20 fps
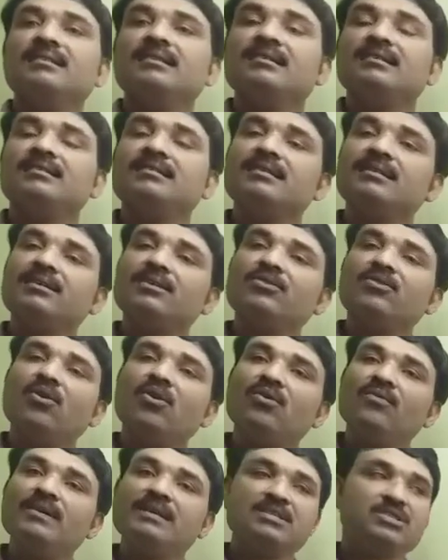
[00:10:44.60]
is equal to
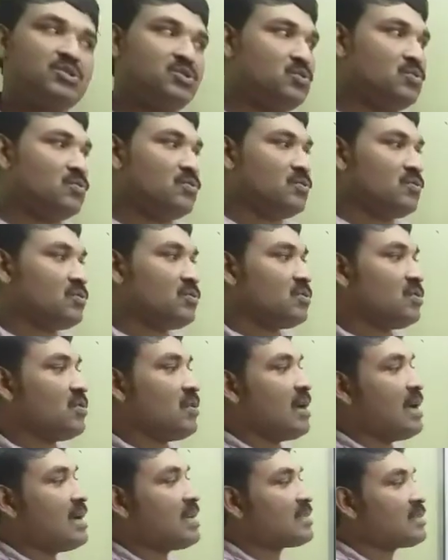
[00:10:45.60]
always 2.
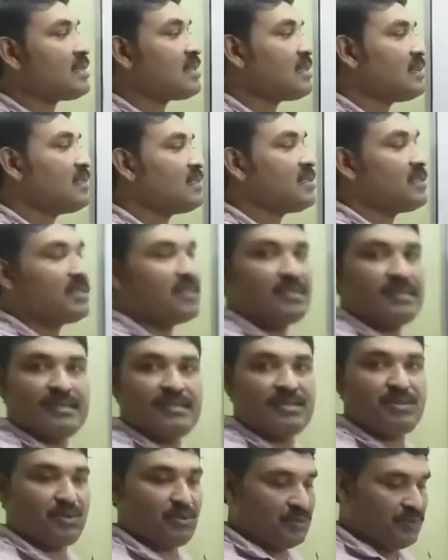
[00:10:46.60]
So answer is
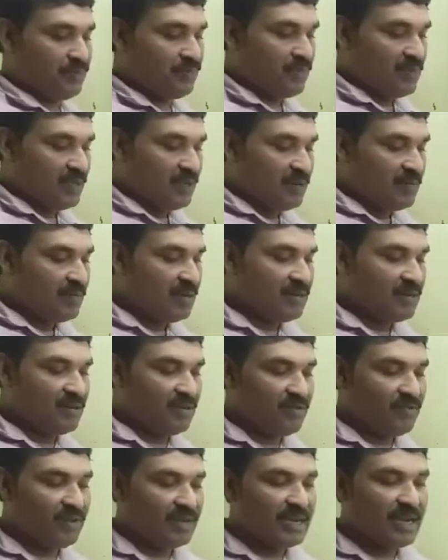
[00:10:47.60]
2. But
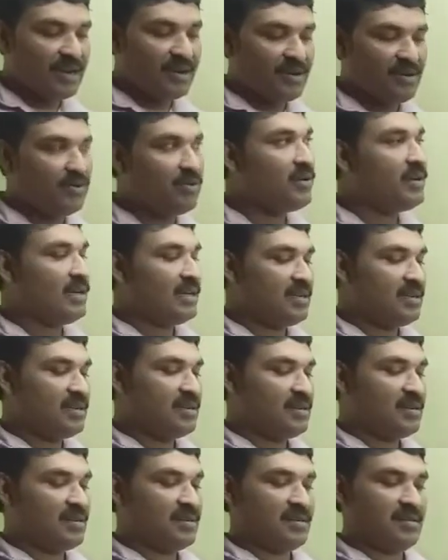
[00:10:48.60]
we can do it
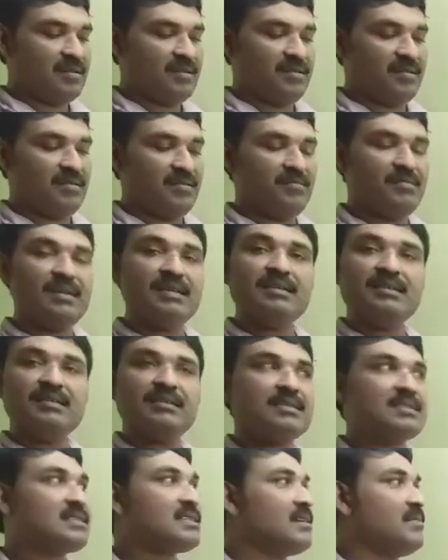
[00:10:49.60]
by
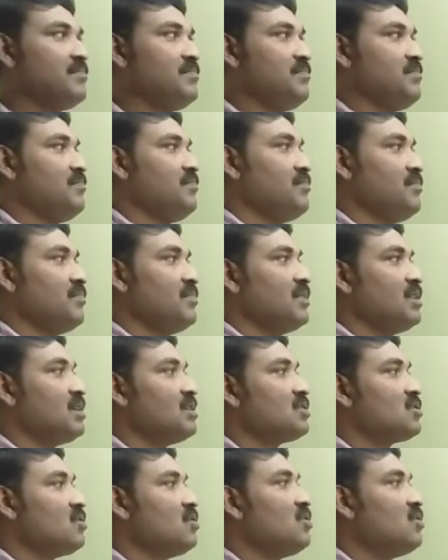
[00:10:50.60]
step.
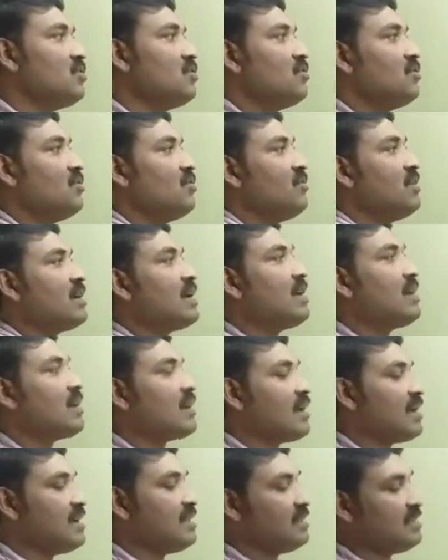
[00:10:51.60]
So we can
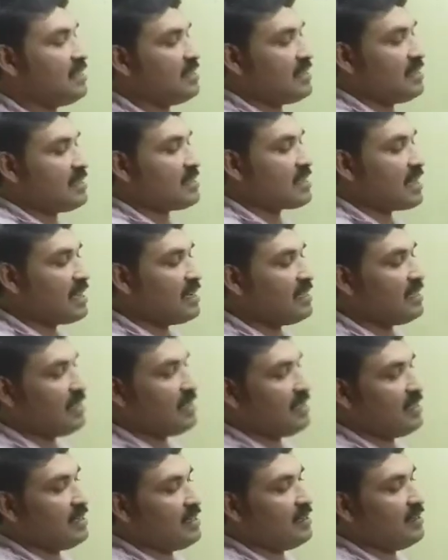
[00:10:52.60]
write sin
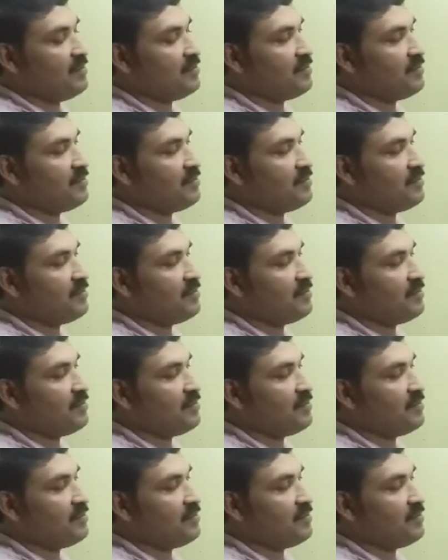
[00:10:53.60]
theta